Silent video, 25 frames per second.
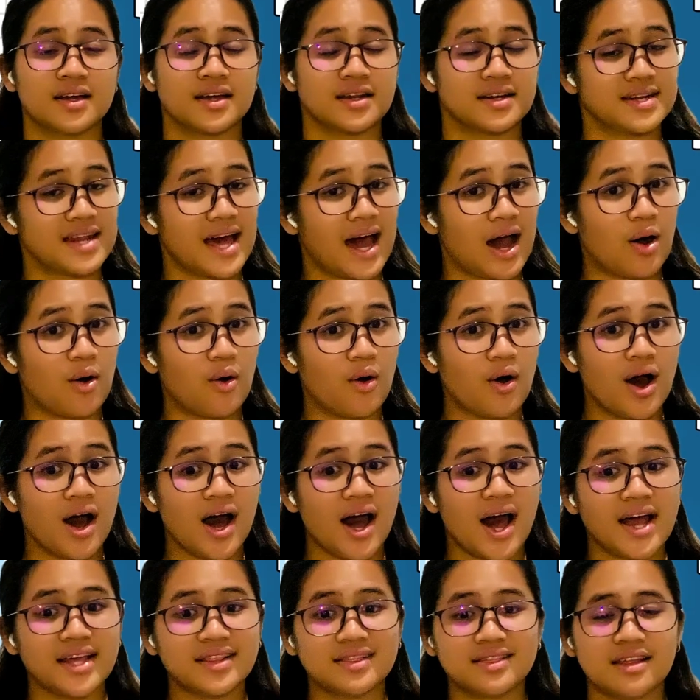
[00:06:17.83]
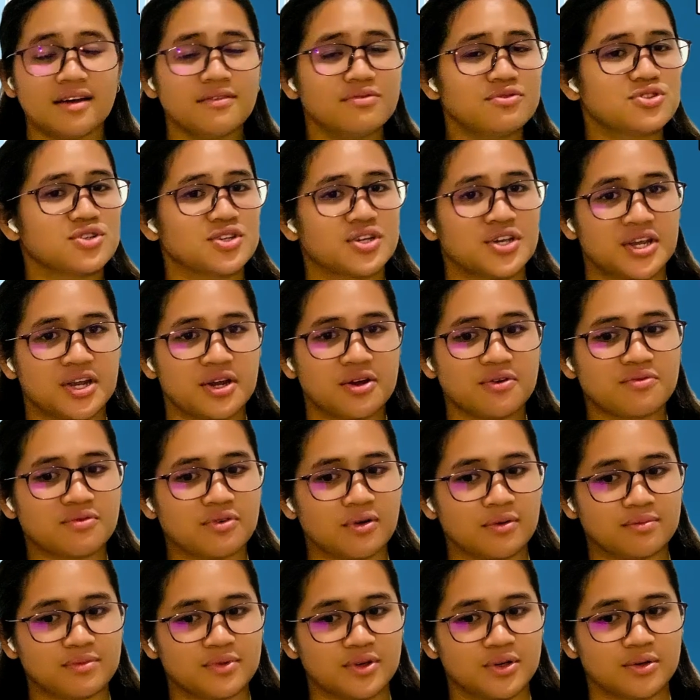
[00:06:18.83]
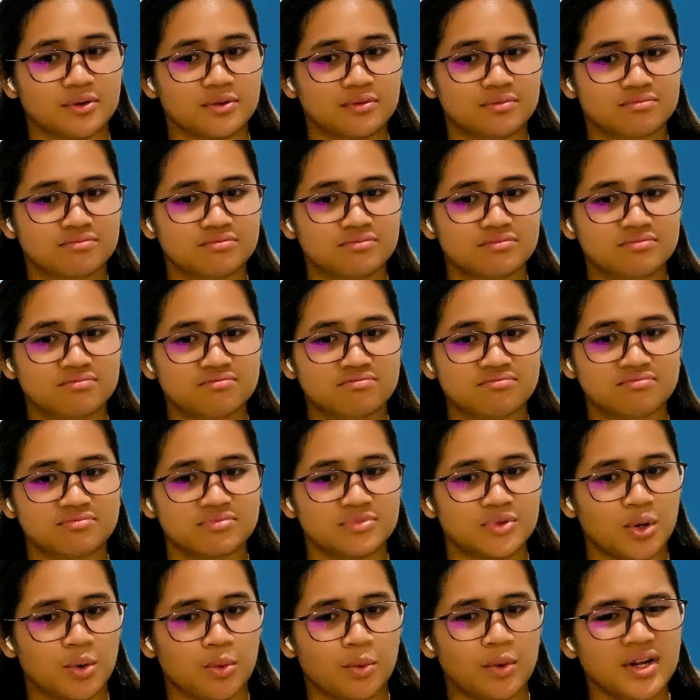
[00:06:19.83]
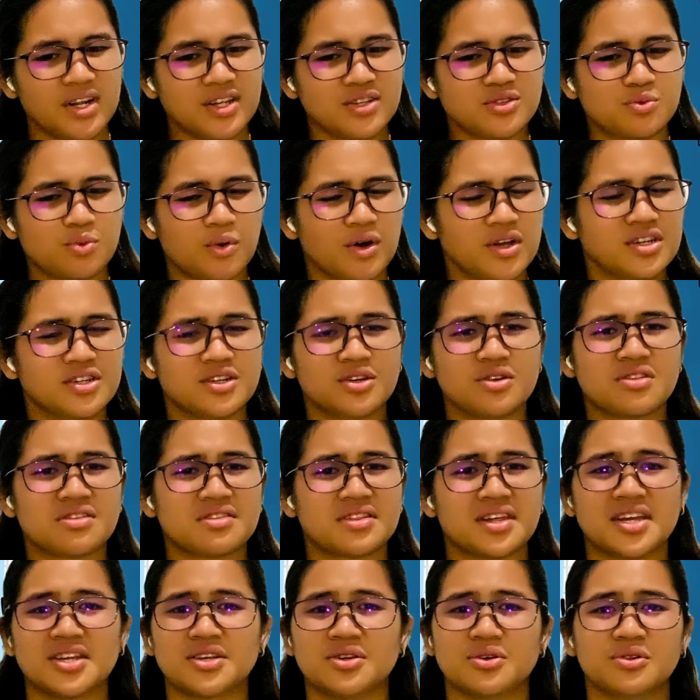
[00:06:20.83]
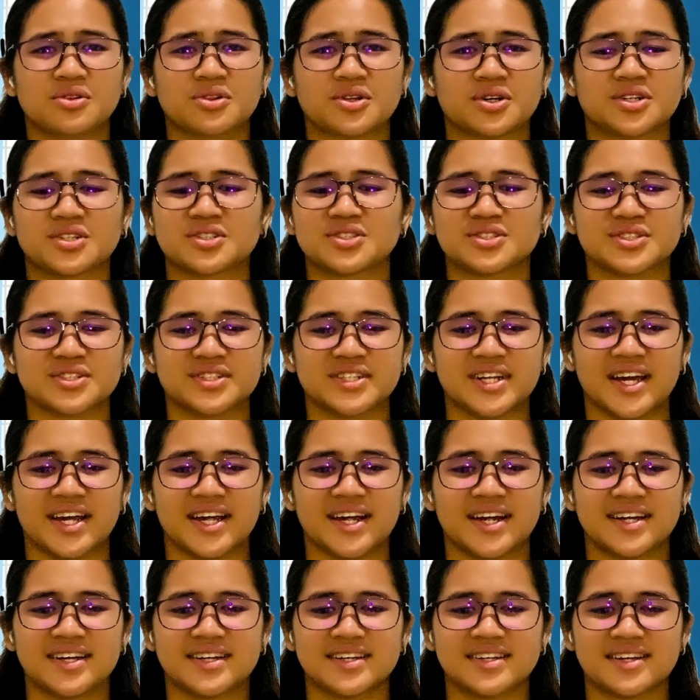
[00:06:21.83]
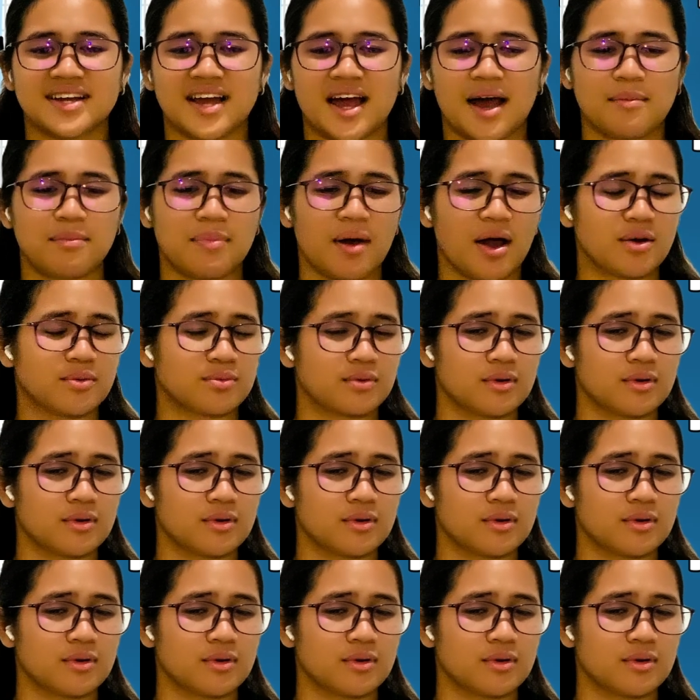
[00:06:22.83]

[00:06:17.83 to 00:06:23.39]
Now, I'd love to hear from you. What is one new thing you learned today about